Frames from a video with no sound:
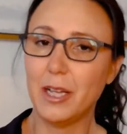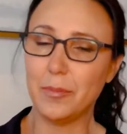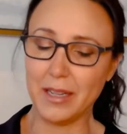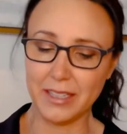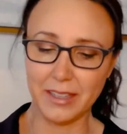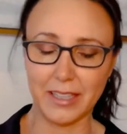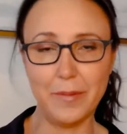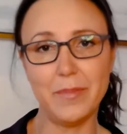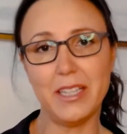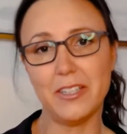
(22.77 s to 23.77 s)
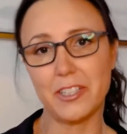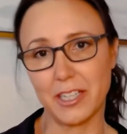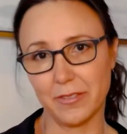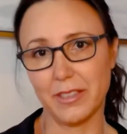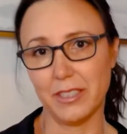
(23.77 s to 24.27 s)
But let me
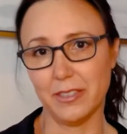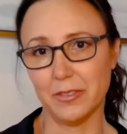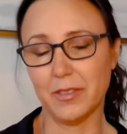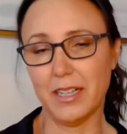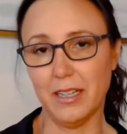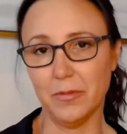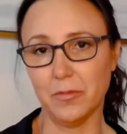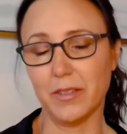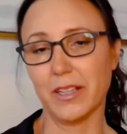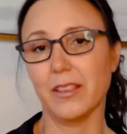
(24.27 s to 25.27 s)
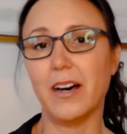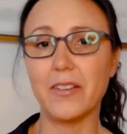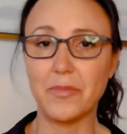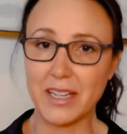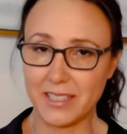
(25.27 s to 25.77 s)
share with you um, what a lot of
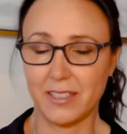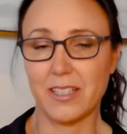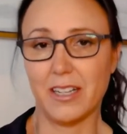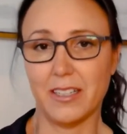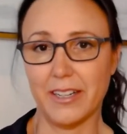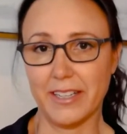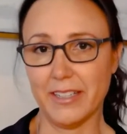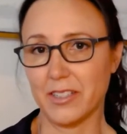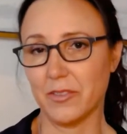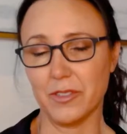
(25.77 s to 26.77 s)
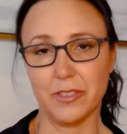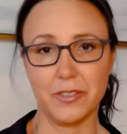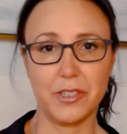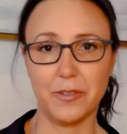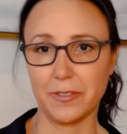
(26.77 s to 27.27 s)
my TikTok audience, over
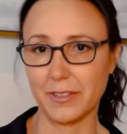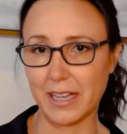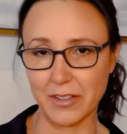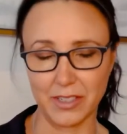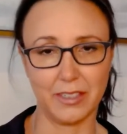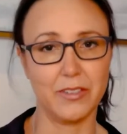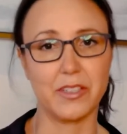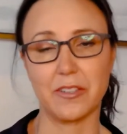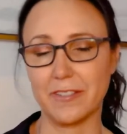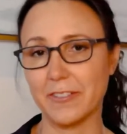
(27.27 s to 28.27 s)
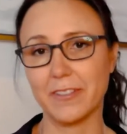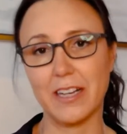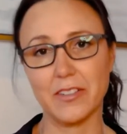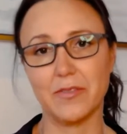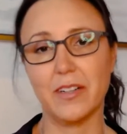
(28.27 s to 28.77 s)
200,000, close to
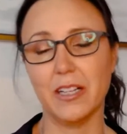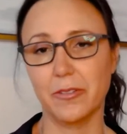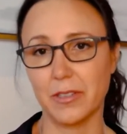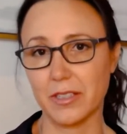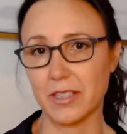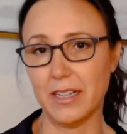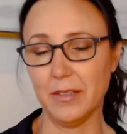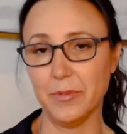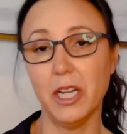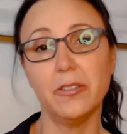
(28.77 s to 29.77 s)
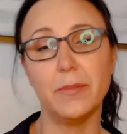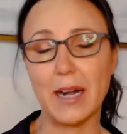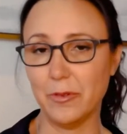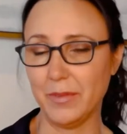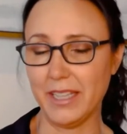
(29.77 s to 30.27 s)
300,000 followers, um, know
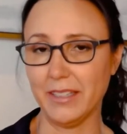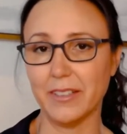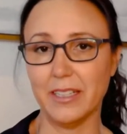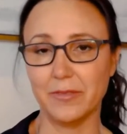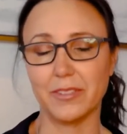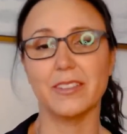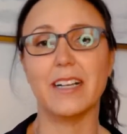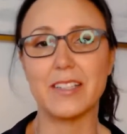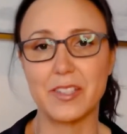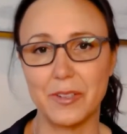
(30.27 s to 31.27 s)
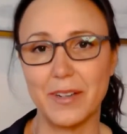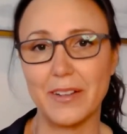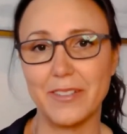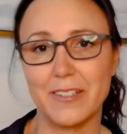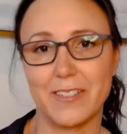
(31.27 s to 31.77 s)
about me um, from the last two and a
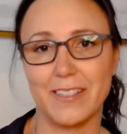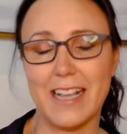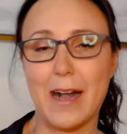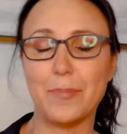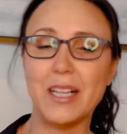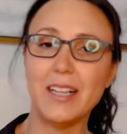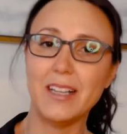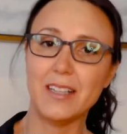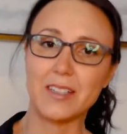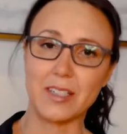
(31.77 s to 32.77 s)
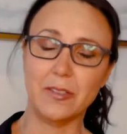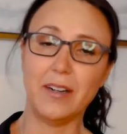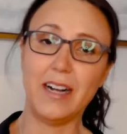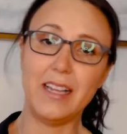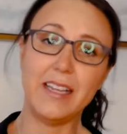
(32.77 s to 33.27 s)
half years on the app. So
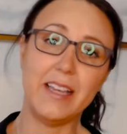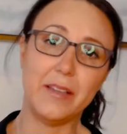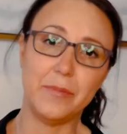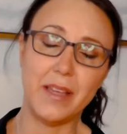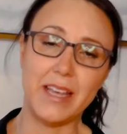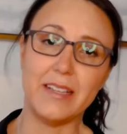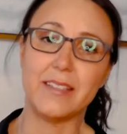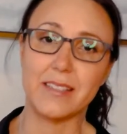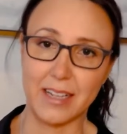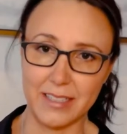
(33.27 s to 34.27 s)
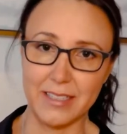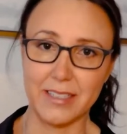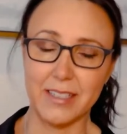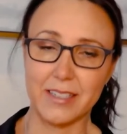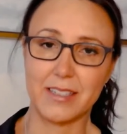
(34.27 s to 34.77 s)
I am a
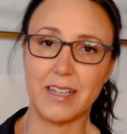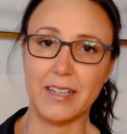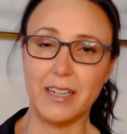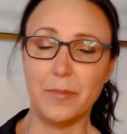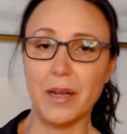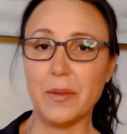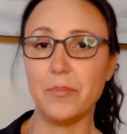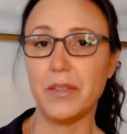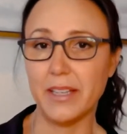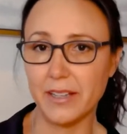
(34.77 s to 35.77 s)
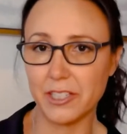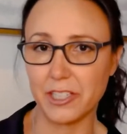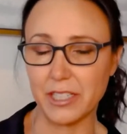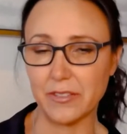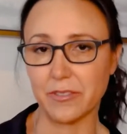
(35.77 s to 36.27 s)
scientist. I got my
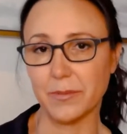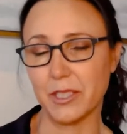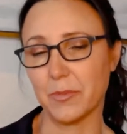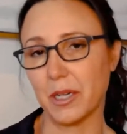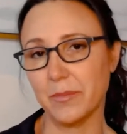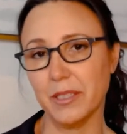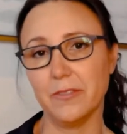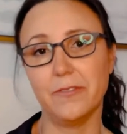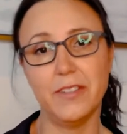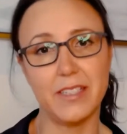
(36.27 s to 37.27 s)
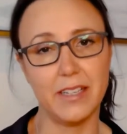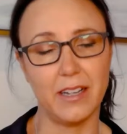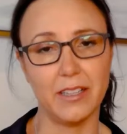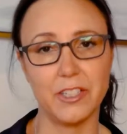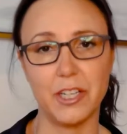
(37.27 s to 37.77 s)
PhD from a Department of
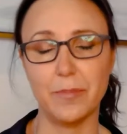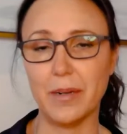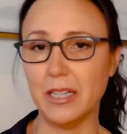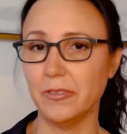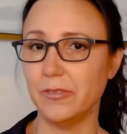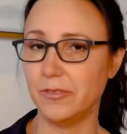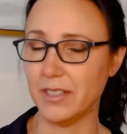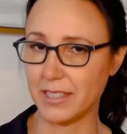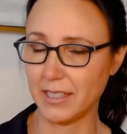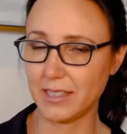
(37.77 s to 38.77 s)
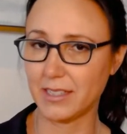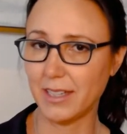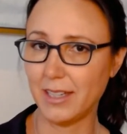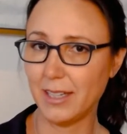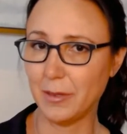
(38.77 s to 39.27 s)
Physiology and Biophysics,
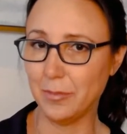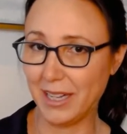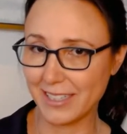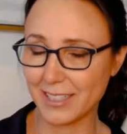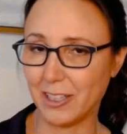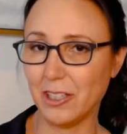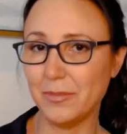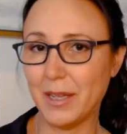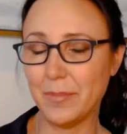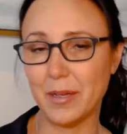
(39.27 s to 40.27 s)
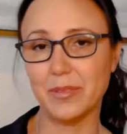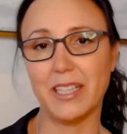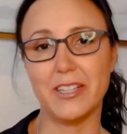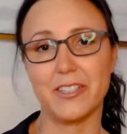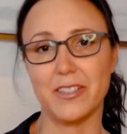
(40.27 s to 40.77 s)
but all of my
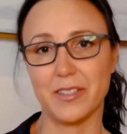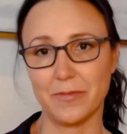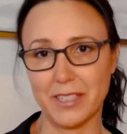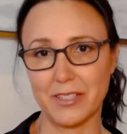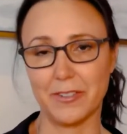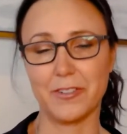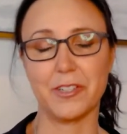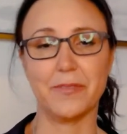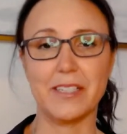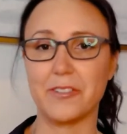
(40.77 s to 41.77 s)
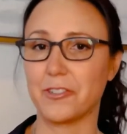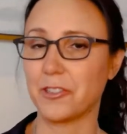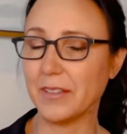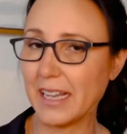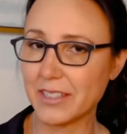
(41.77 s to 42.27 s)
publications and research and research
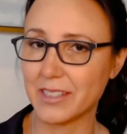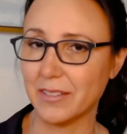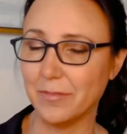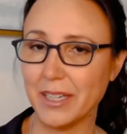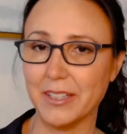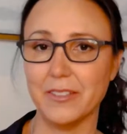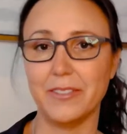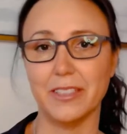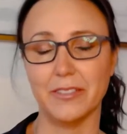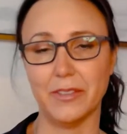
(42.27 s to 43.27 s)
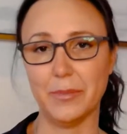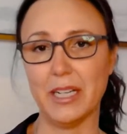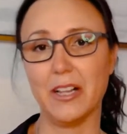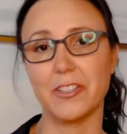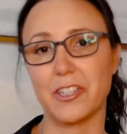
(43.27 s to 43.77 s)
grants have been in the field of
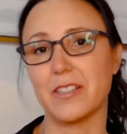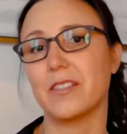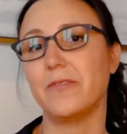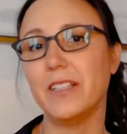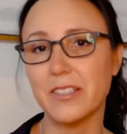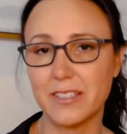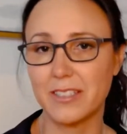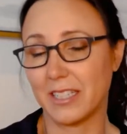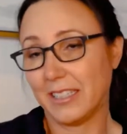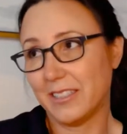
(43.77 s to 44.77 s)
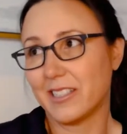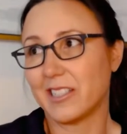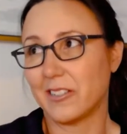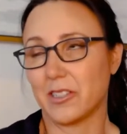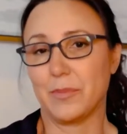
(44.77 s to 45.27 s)
immunologists. The field
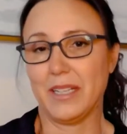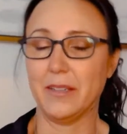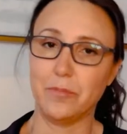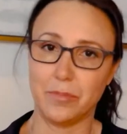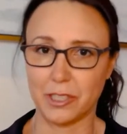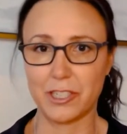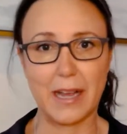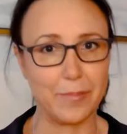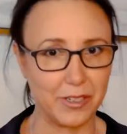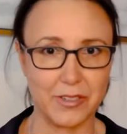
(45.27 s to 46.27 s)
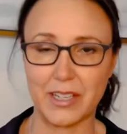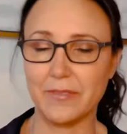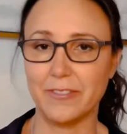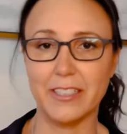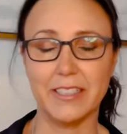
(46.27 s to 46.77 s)
considers me, in book chapters
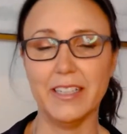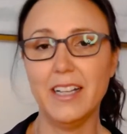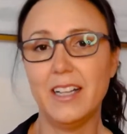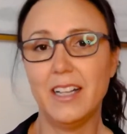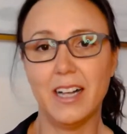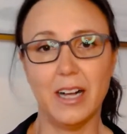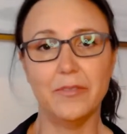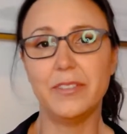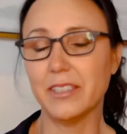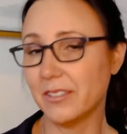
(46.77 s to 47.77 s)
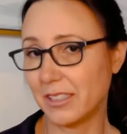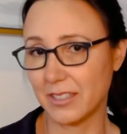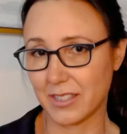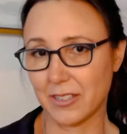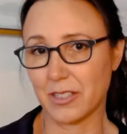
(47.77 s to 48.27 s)
I've written, um, field
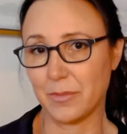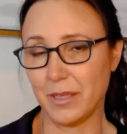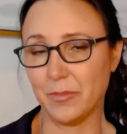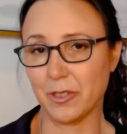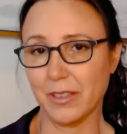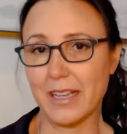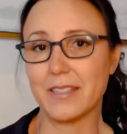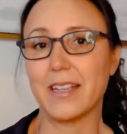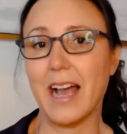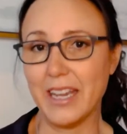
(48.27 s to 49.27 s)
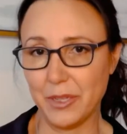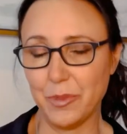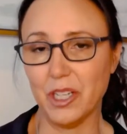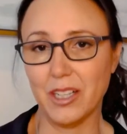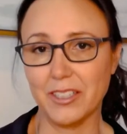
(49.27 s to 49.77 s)
considers me more or less an
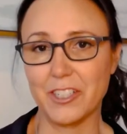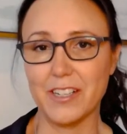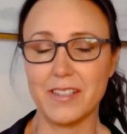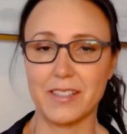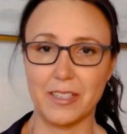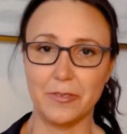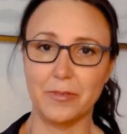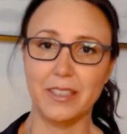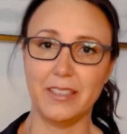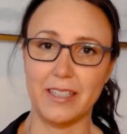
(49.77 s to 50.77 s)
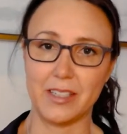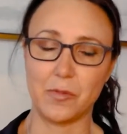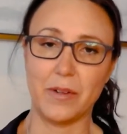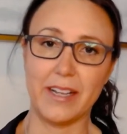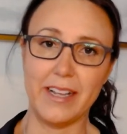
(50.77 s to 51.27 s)
immunologist. So really that's
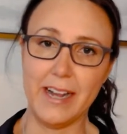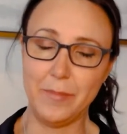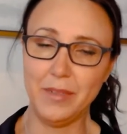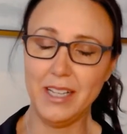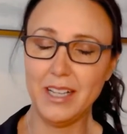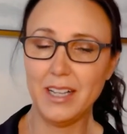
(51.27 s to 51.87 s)
what I am.